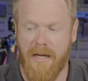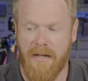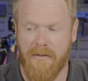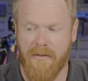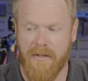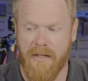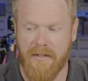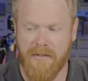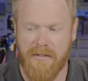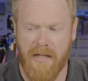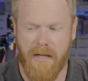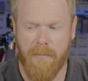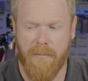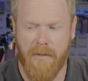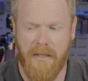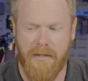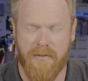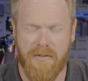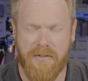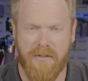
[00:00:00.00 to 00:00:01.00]
on this. I
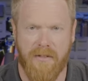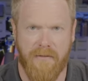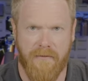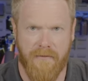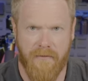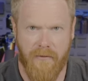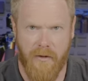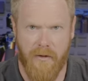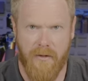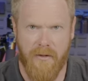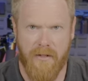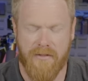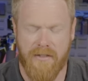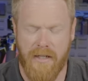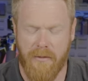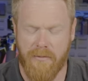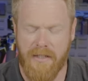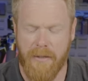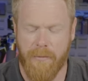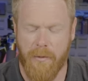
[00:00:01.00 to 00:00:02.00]
believe is the furthest
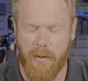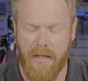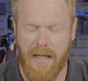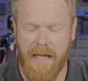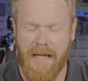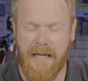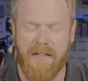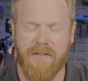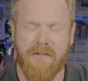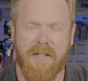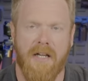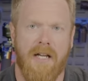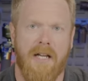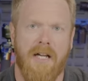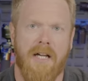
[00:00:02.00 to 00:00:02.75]
I was able to laze.